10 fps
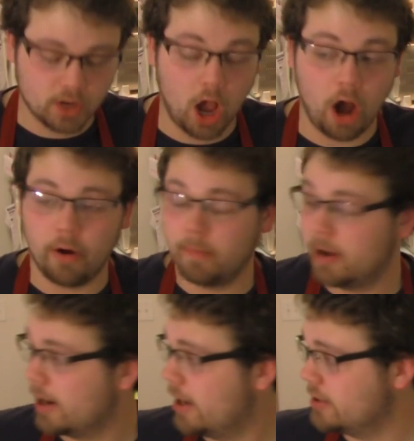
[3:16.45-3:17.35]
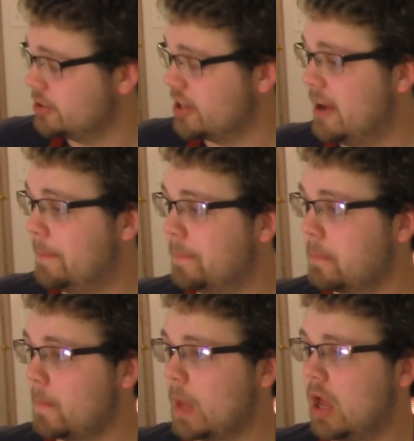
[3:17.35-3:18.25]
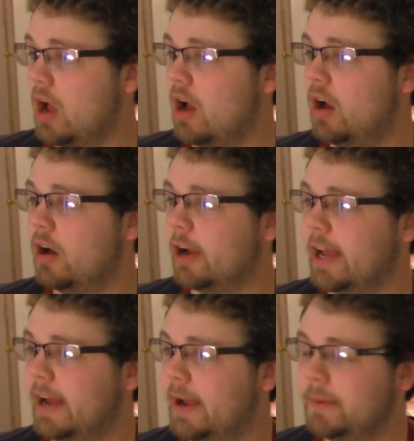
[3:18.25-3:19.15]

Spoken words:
Oh my god, I just hit. Okay.